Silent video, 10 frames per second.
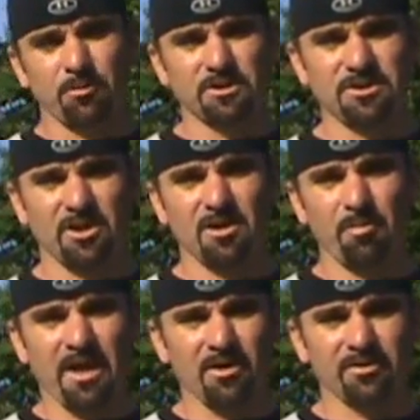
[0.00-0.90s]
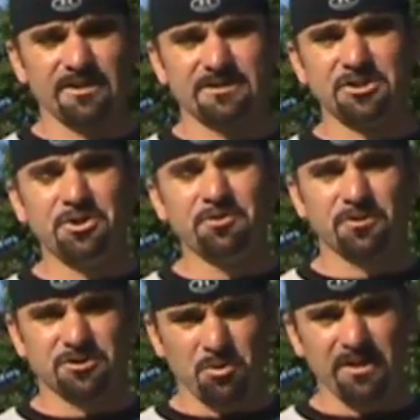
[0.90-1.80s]
I want to talk about that's new
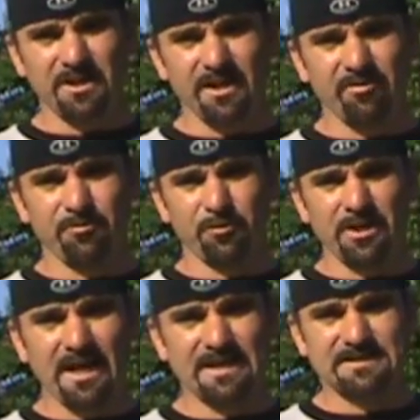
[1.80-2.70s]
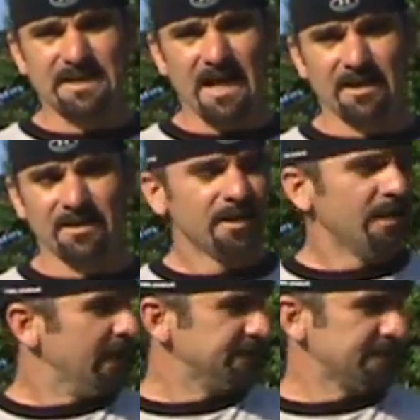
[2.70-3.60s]
for 2011 for YakAttack
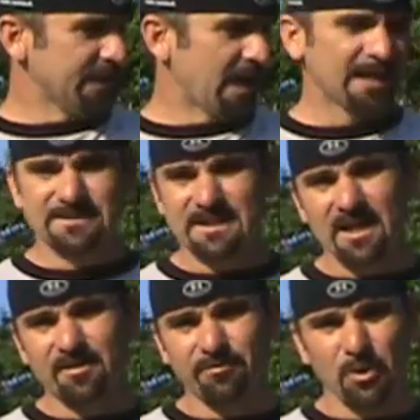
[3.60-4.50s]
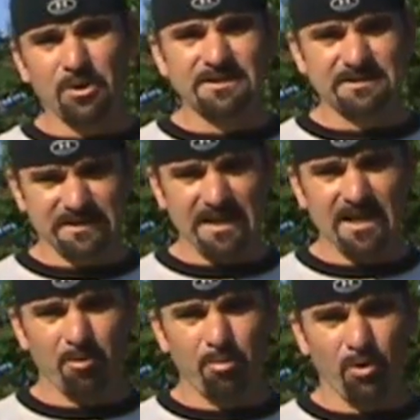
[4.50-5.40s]
is the YakAttack floating
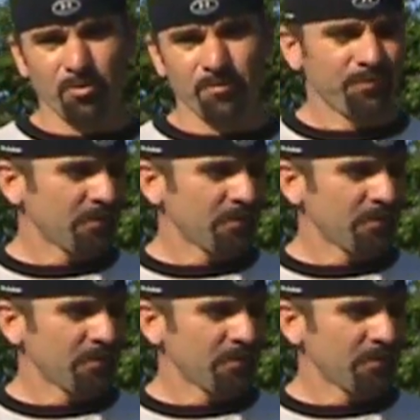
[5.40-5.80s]
stakeout pole.